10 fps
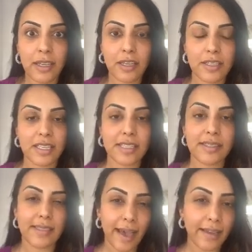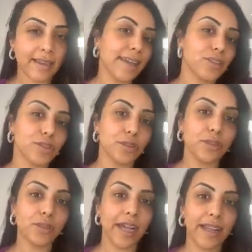because it's that
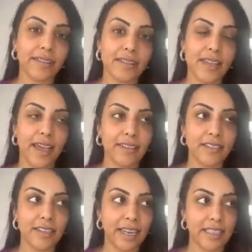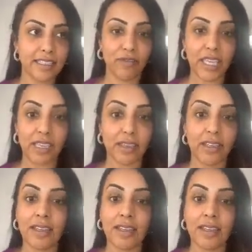natural and it's vegan